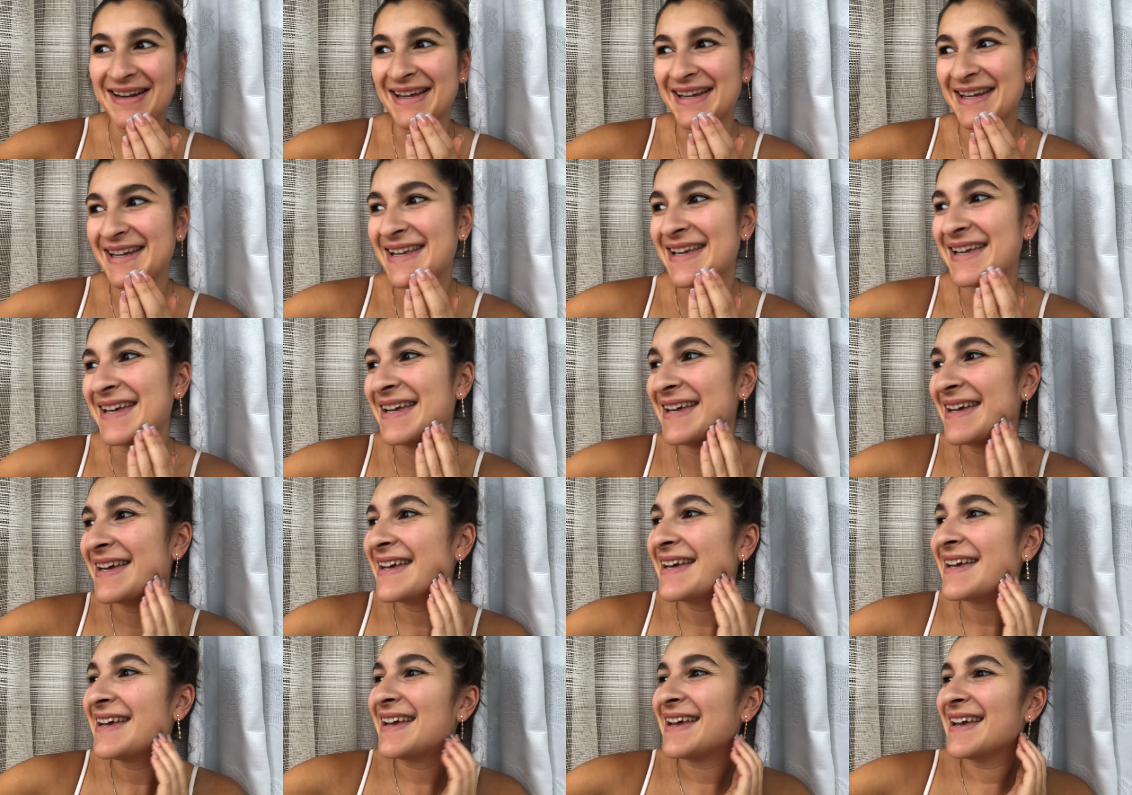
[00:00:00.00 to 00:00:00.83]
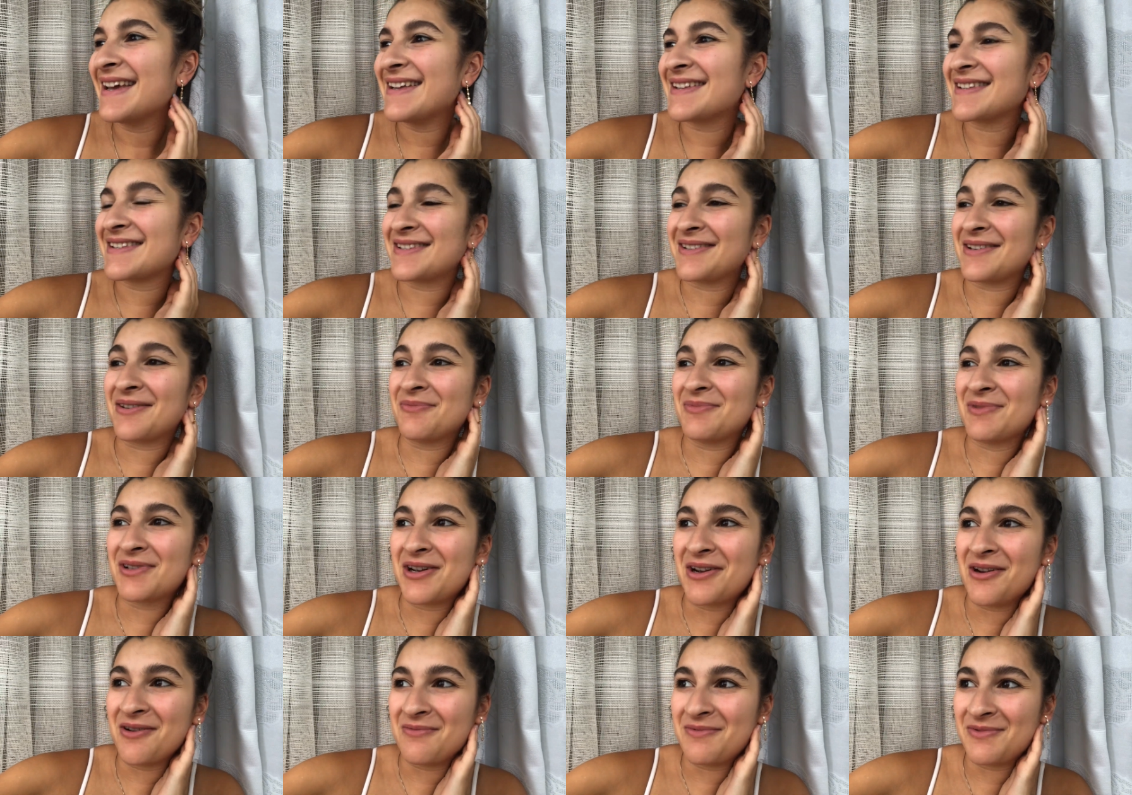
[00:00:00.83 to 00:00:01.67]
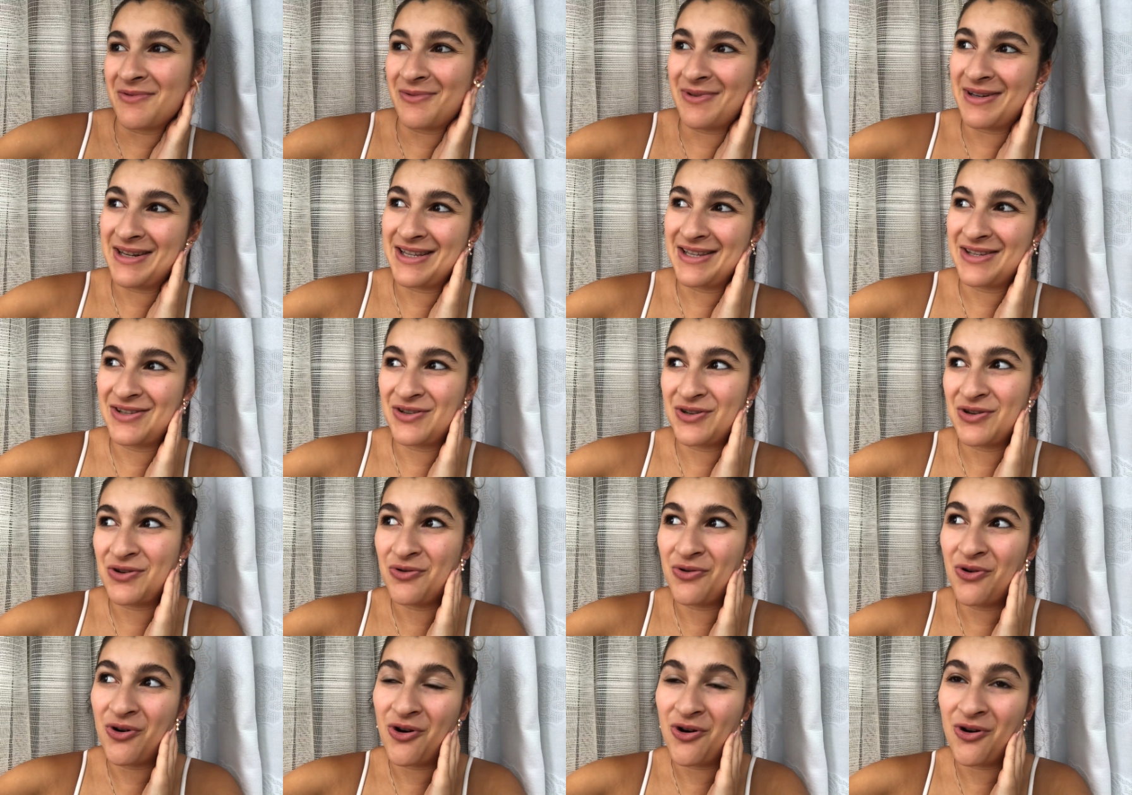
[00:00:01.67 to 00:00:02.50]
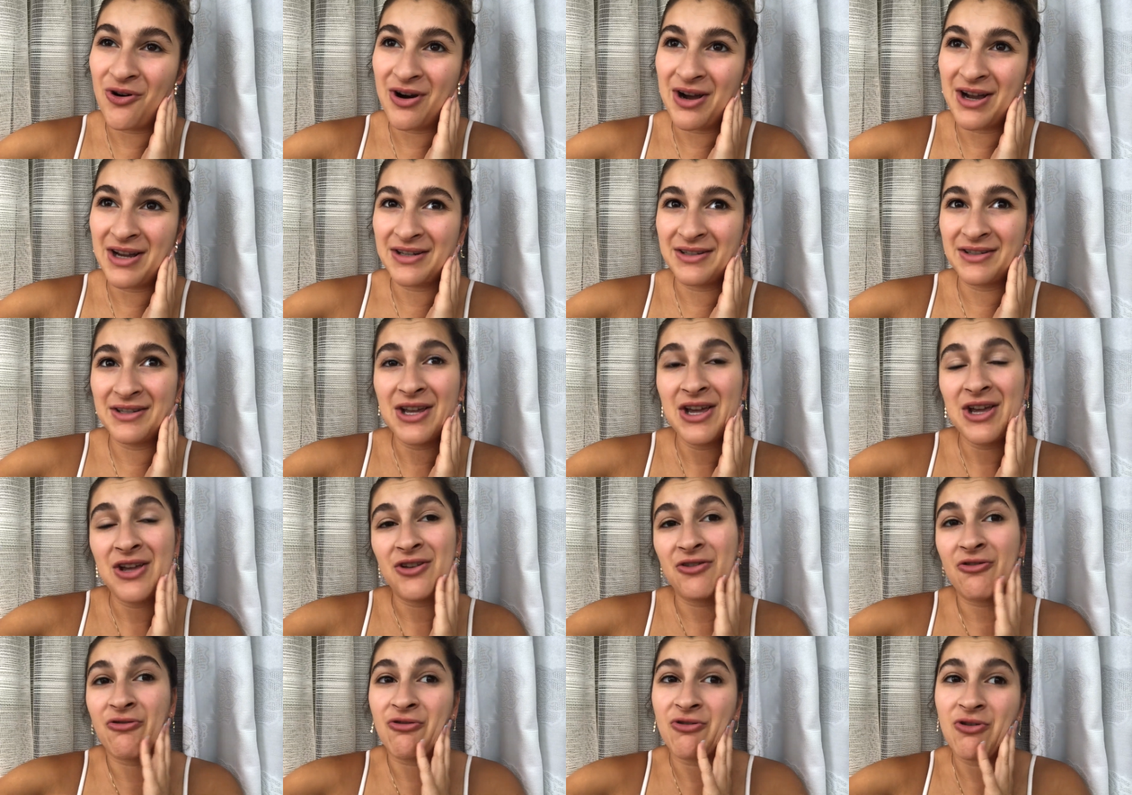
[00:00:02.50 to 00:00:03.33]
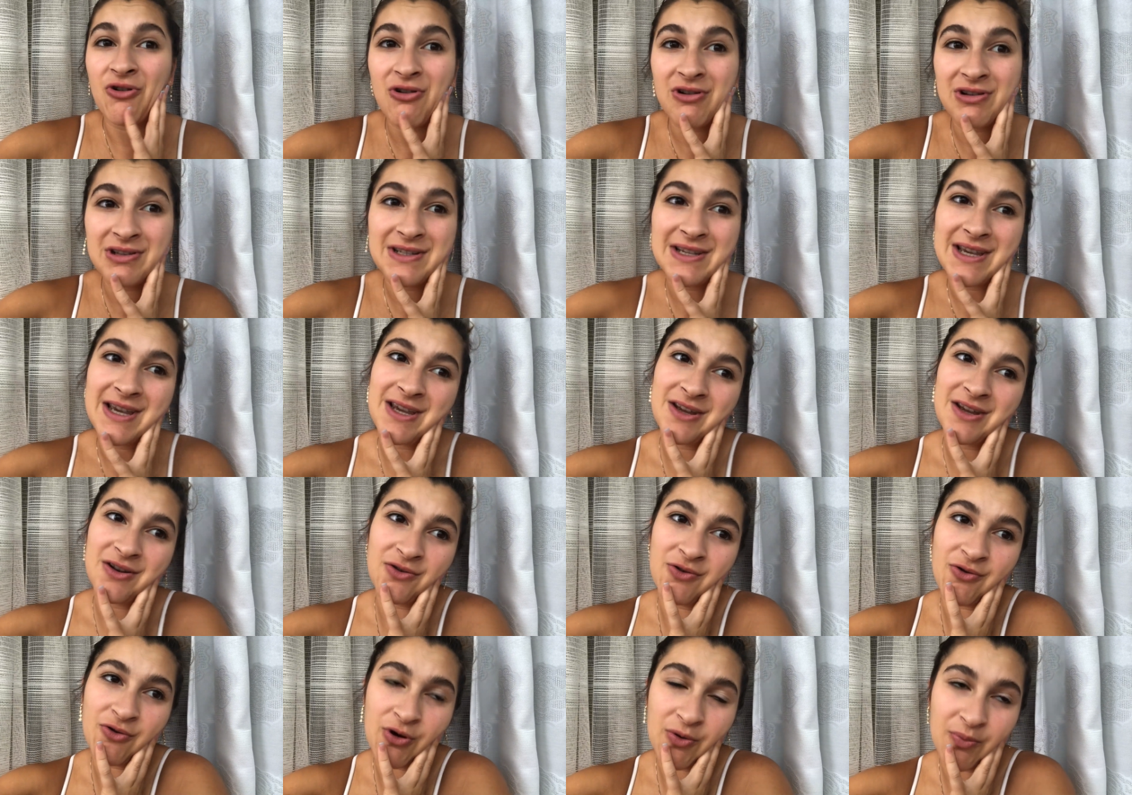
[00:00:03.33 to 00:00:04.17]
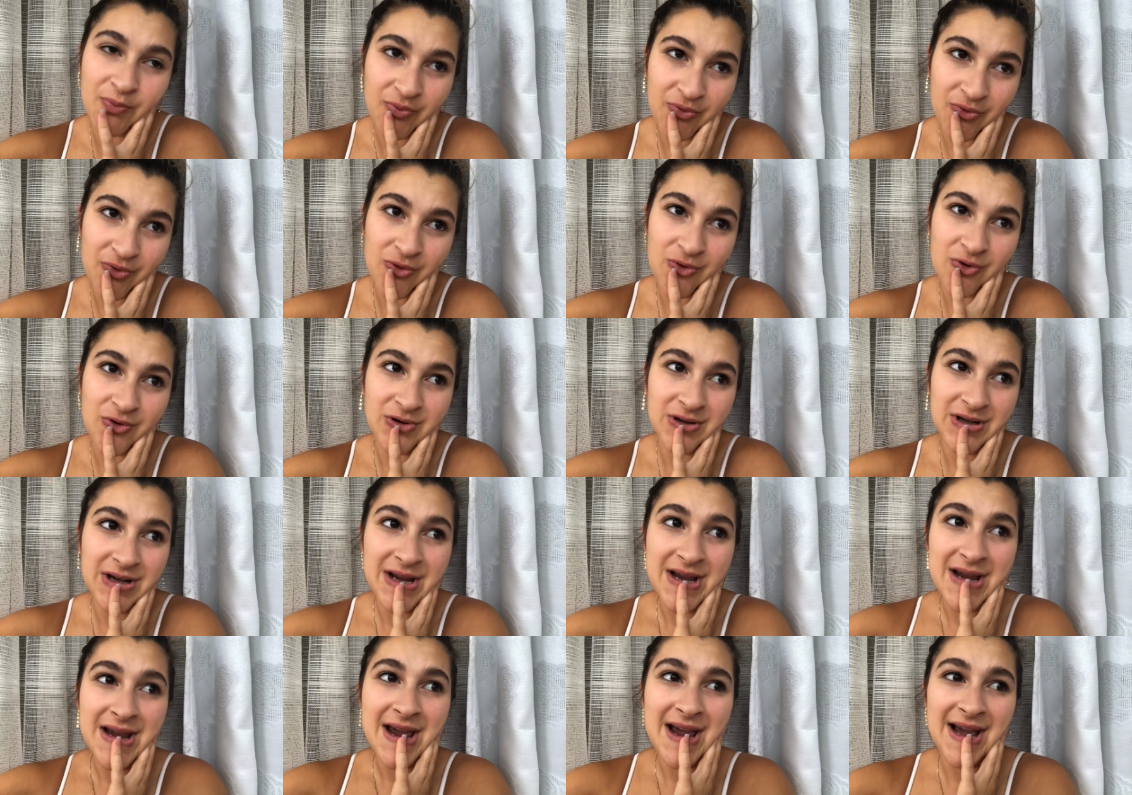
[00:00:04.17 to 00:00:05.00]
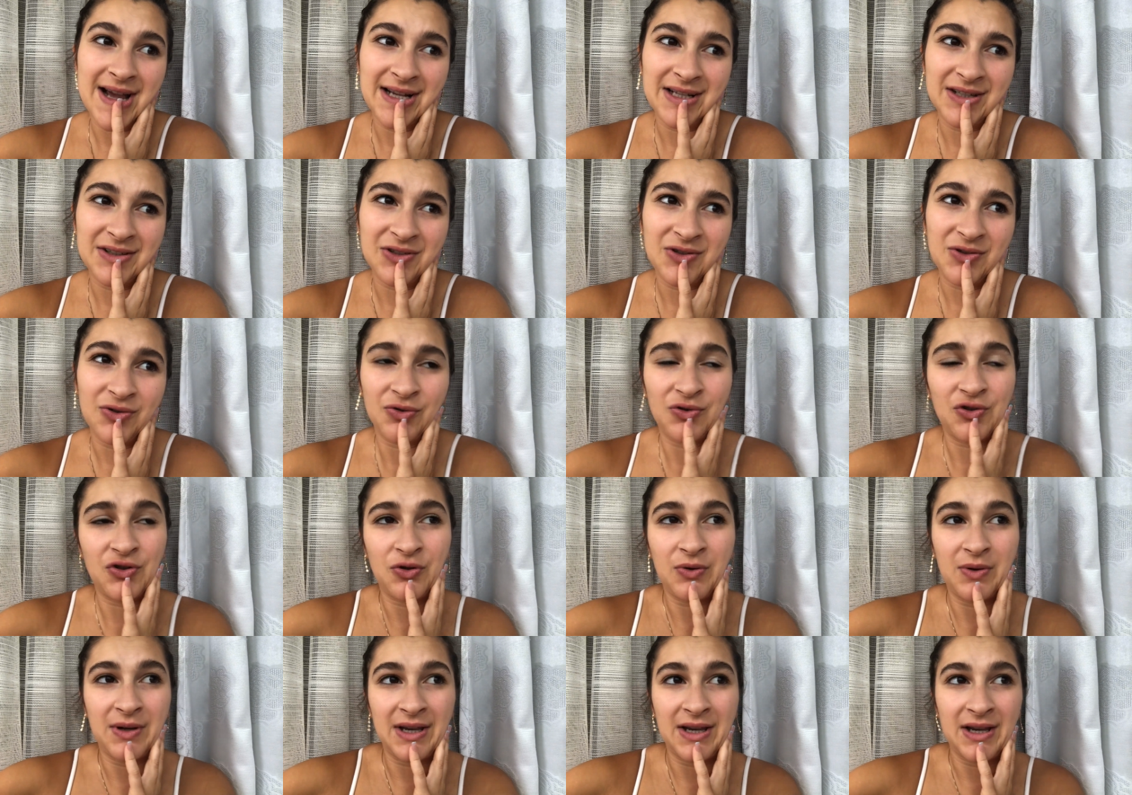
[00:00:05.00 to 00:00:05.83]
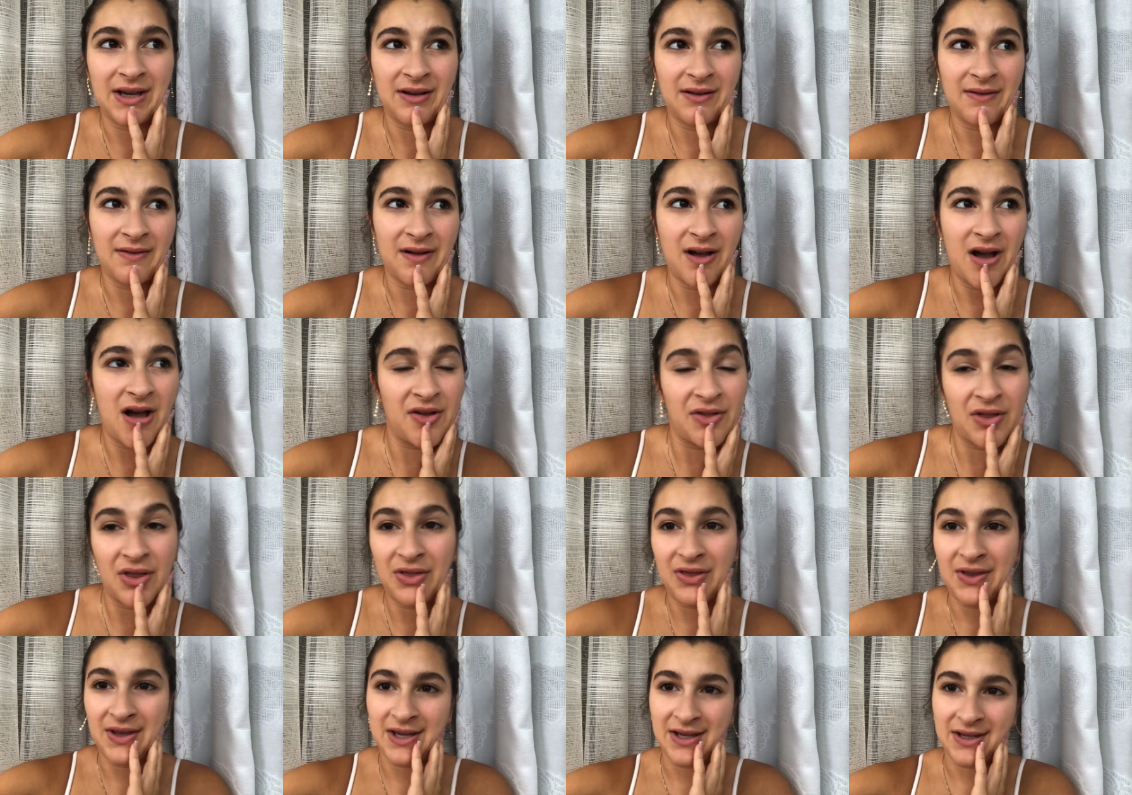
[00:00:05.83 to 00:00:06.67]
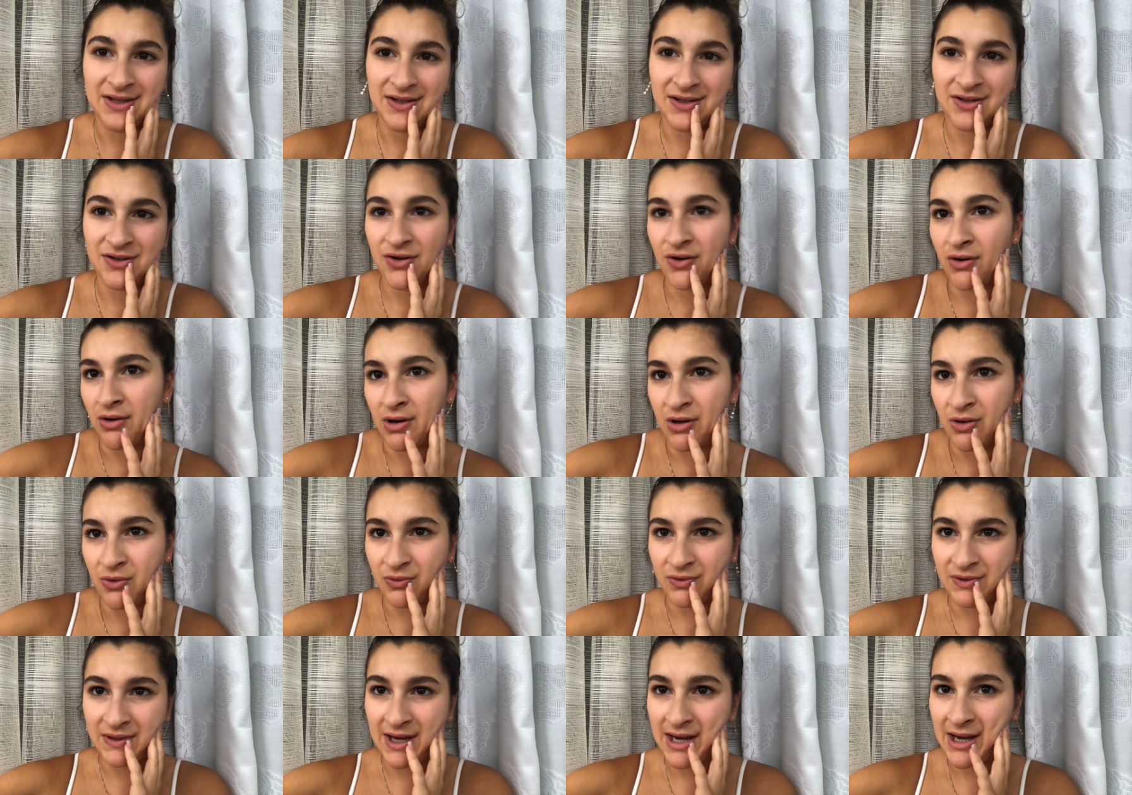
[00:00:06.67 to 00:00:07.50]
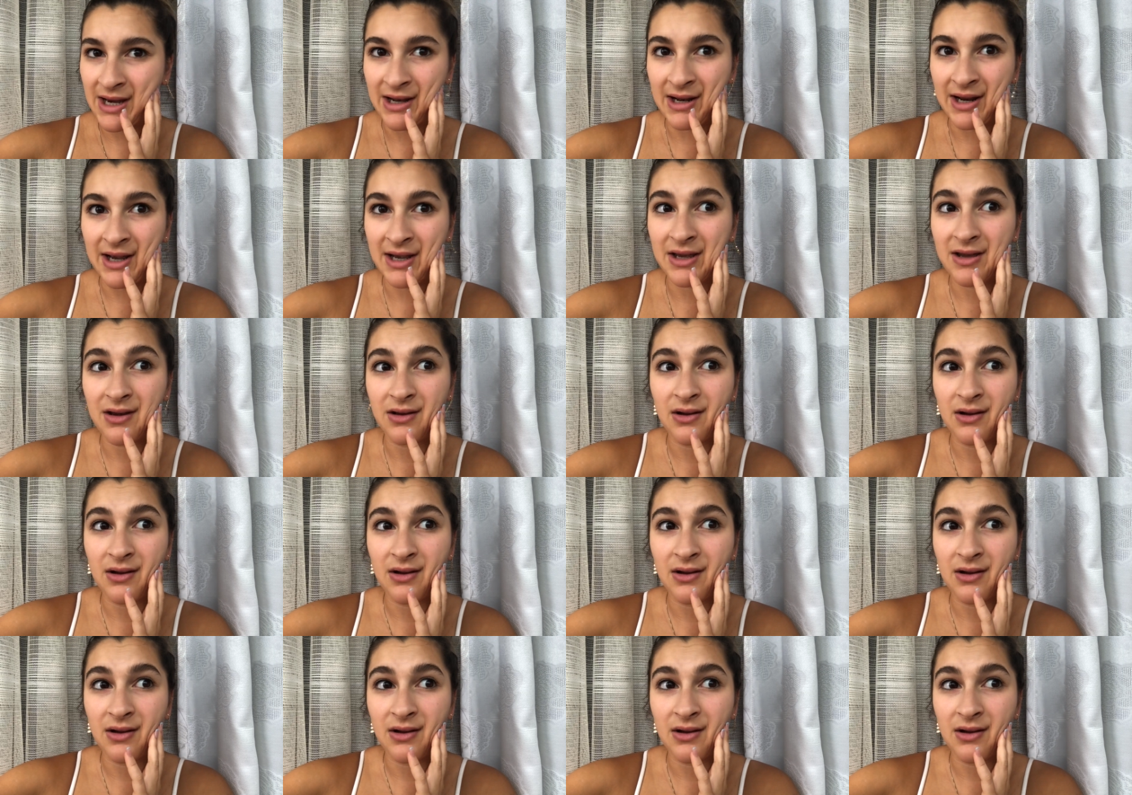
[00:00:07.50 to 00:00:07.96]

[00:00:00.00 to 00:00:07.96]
Like, sometimes when it's too hot and you're on holiday and you're abroad and you're doing other things during your day, like,